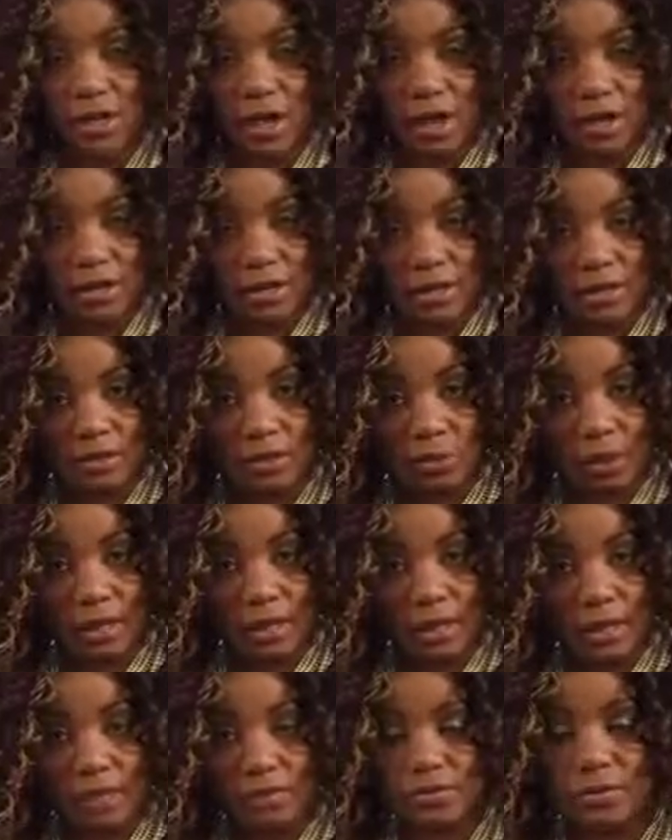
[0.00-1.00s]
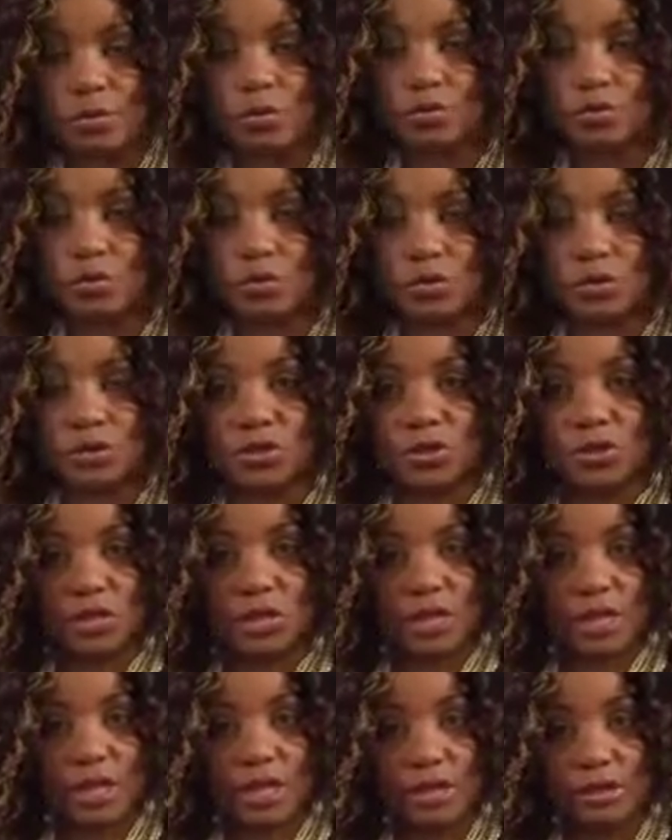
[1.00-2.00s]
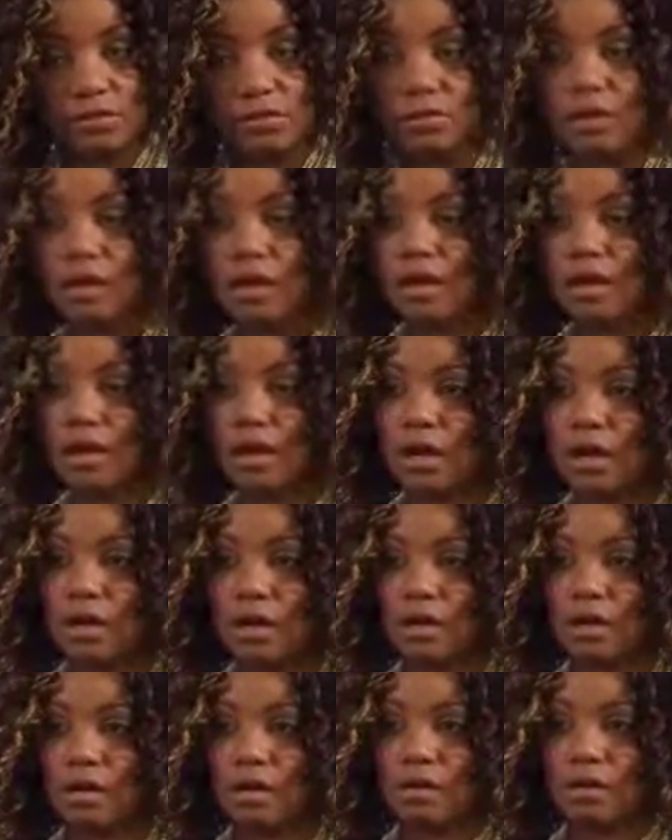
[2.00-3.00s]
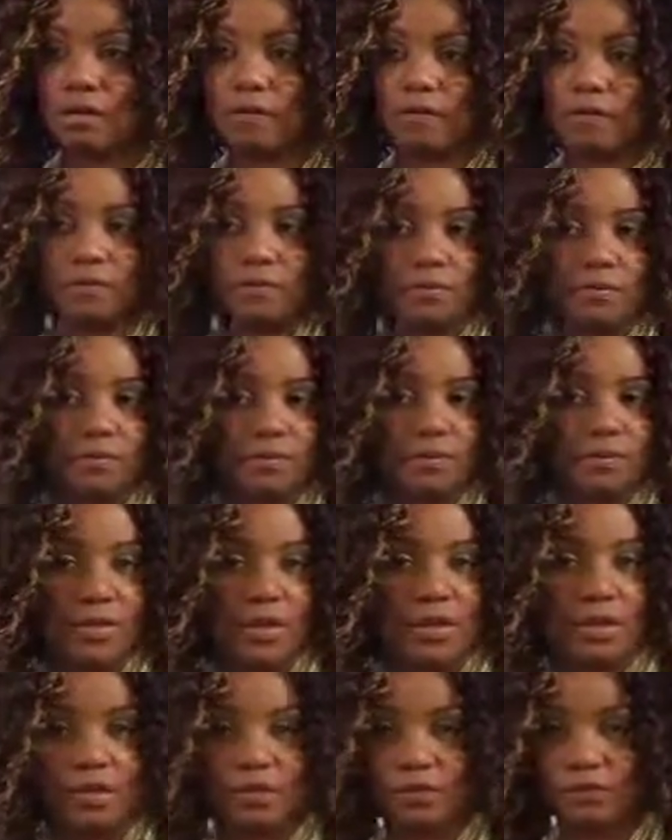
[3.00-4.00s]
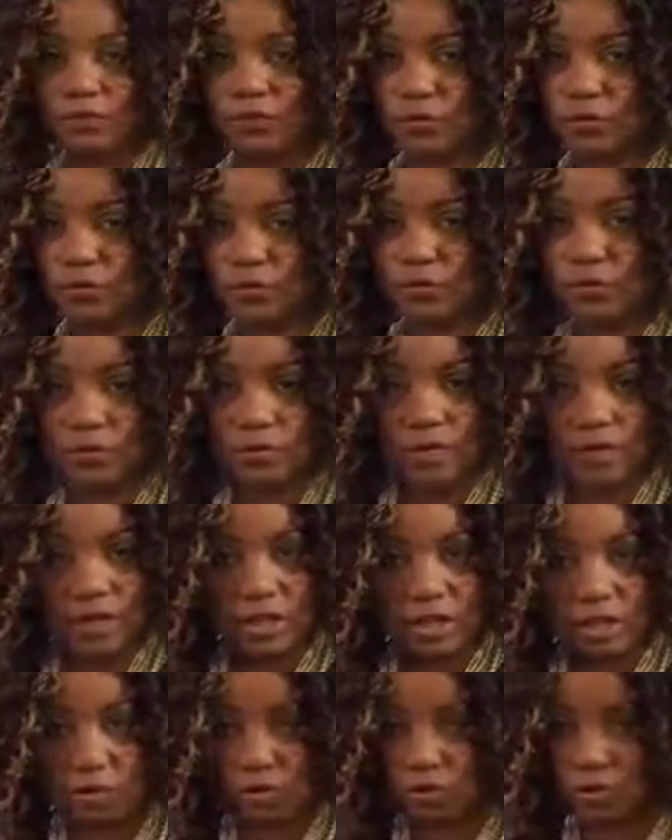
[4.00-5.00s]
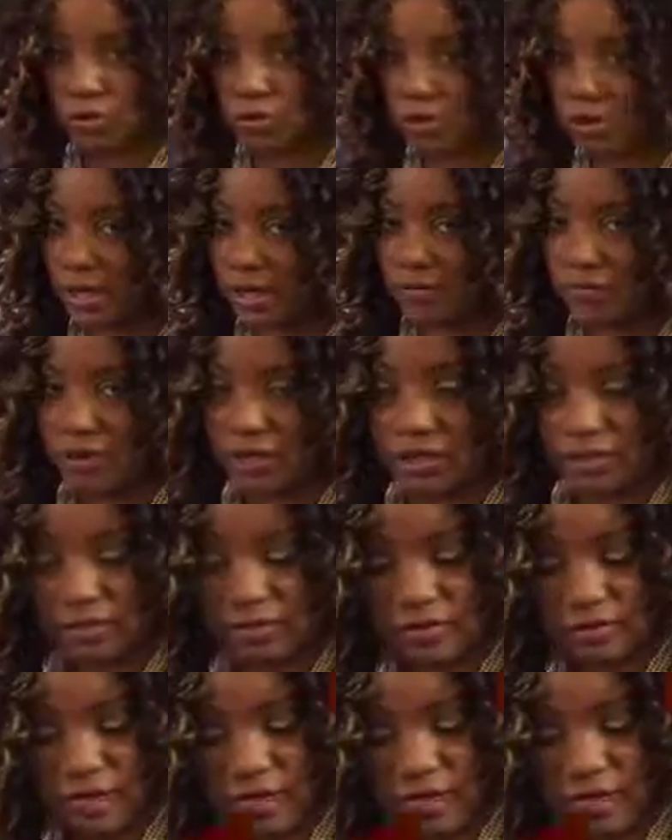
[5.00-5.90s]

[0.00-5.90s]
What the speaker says: a garden at the White House, and of course she takes their fruits, their vegetables, or whatever it is